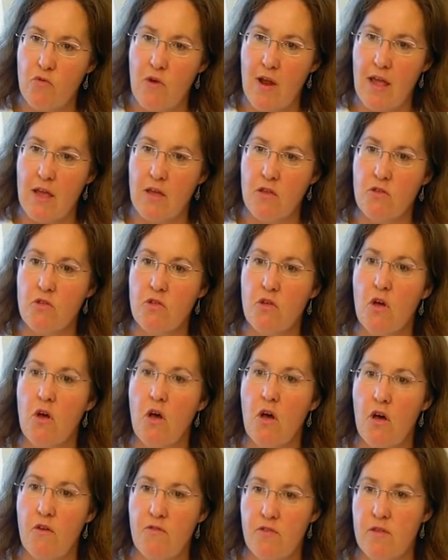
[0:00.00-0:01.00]
range
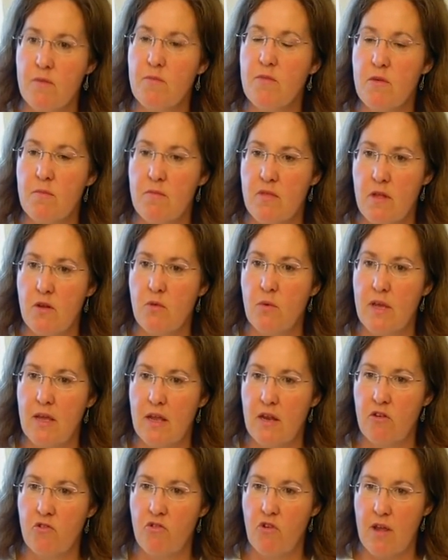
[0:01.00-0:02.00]
of symptoms that we
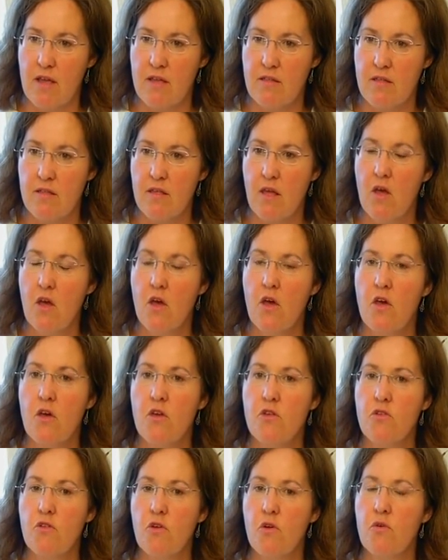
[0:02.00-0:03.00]
can address.
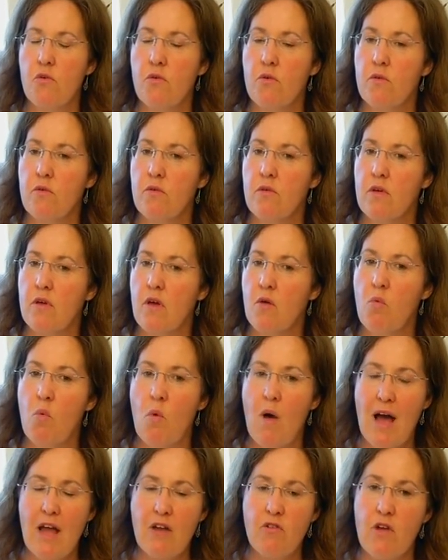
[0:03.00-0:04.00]
So a
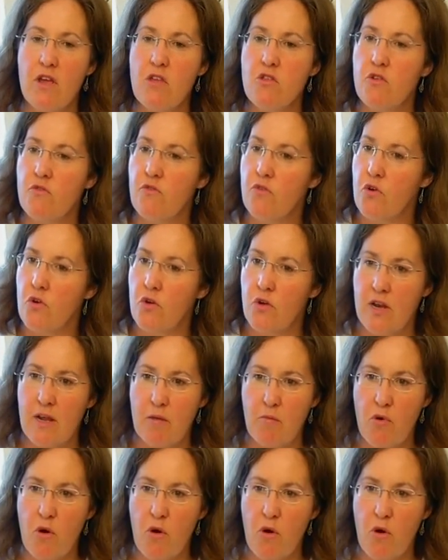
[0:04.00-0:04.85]
wide range of learning